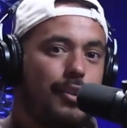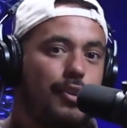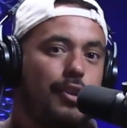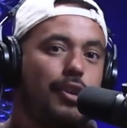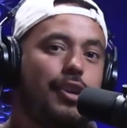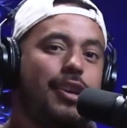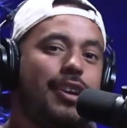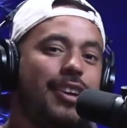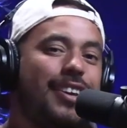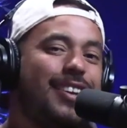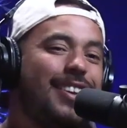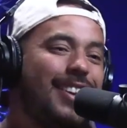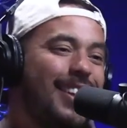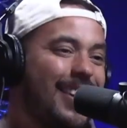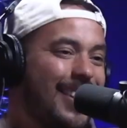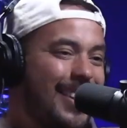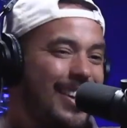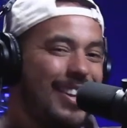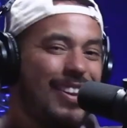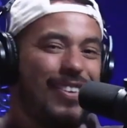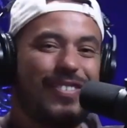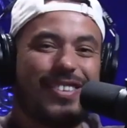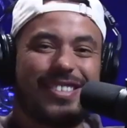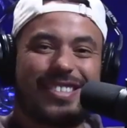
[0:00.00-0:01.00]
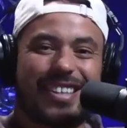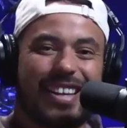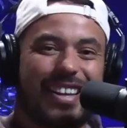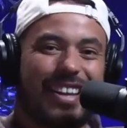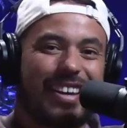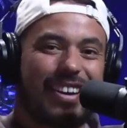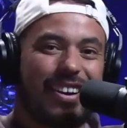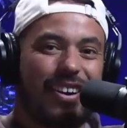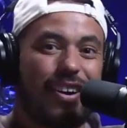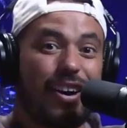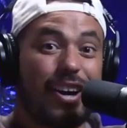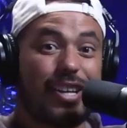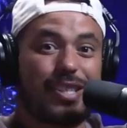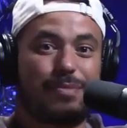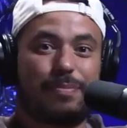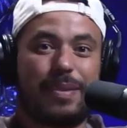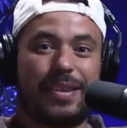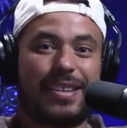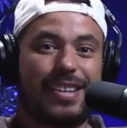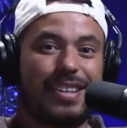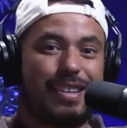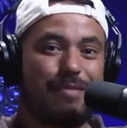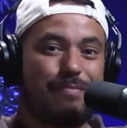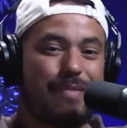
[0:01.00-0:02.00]
You don't want to say, like, oh, I
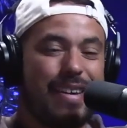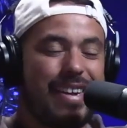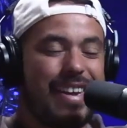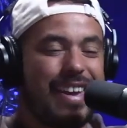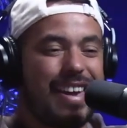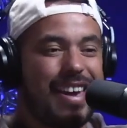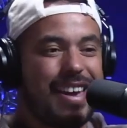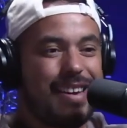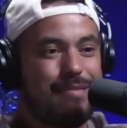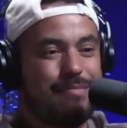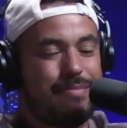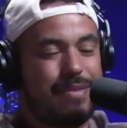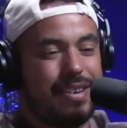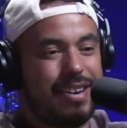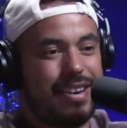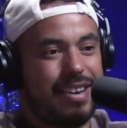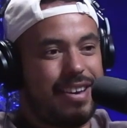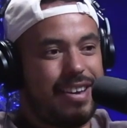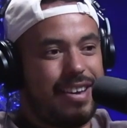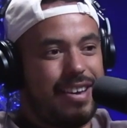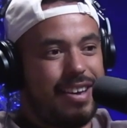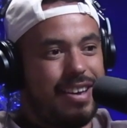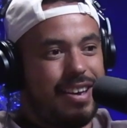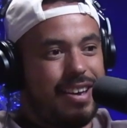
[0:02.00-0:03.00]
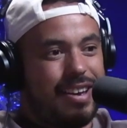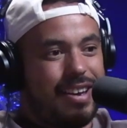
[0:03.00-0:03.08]
expected to be here, but